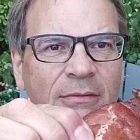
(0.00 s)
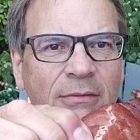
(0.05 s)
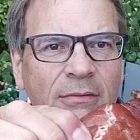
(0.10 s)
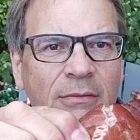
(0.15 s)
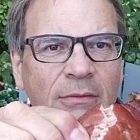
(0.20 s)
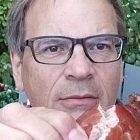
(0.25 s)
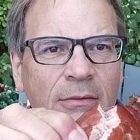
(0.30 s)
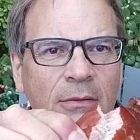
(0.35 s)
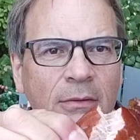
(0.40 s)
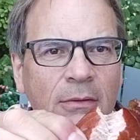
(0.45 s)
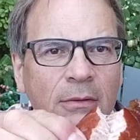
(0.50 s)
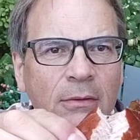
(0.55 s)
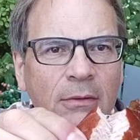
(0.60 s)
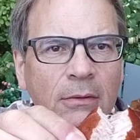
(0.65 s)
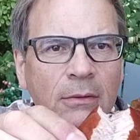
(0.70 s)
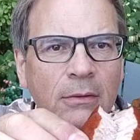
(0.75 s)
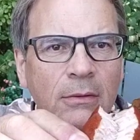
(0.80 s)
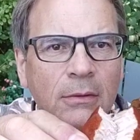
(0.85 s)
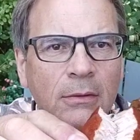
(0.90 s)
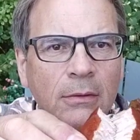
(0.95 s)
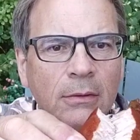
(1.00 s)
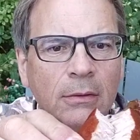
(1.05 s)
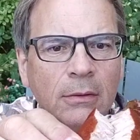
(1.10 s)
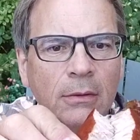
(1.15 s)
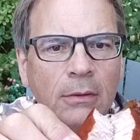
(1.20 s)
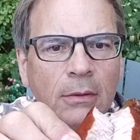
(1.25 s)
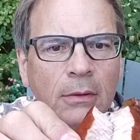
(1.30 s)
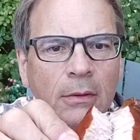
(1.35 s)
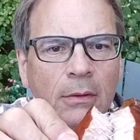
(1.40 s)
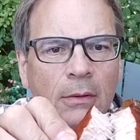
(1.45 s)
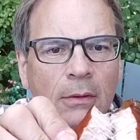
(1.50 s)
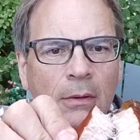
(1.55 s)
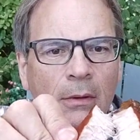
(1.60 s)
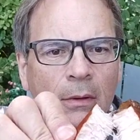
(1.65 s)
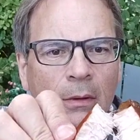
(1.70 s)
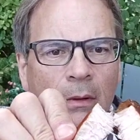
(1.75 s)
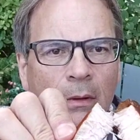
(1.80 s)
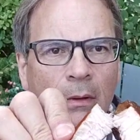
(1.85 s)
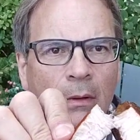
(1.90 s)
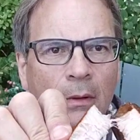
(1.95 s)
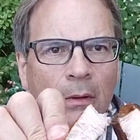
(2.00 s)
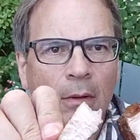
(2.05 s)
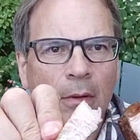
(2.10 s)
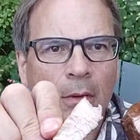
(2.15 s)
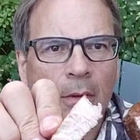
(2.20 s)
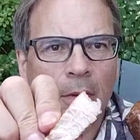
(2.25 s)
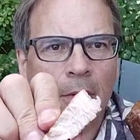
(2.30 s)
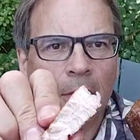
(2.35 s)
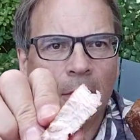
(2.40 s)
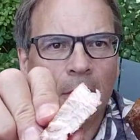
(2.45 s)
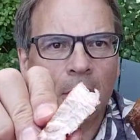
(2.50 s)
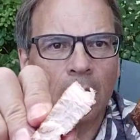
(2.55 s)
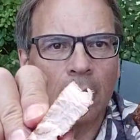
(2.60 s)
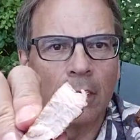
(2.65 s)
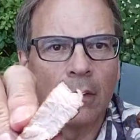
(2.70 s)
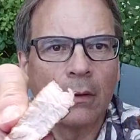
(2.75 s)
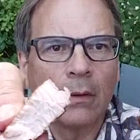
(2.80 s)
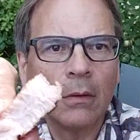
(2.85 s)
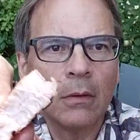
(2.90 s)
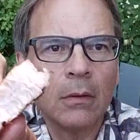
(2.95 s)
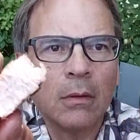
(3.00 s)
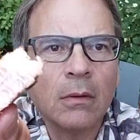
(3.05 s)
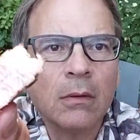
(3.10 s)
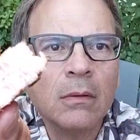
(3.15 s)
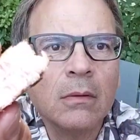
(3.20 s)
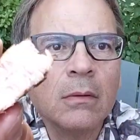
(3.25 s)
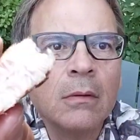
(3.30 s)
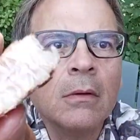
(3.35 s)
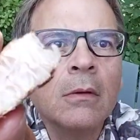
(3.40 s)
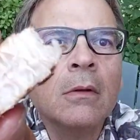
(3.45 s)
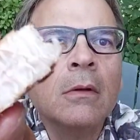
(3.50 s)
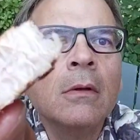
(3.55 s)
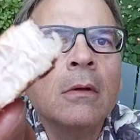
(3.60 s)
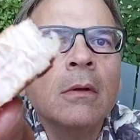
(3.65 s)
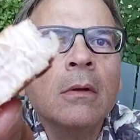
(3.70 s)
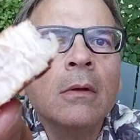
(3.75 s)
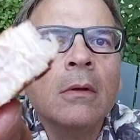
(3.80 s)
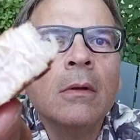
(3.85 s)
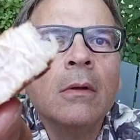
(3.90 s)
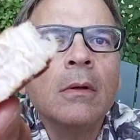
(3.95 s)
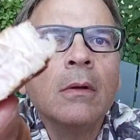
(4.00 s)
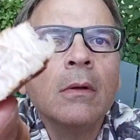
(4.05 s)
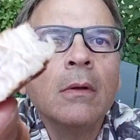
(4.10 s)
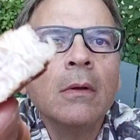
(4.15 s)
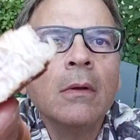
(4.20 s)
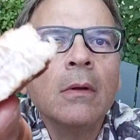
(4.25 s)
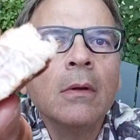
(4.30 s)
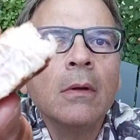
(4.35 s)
Nothing is said.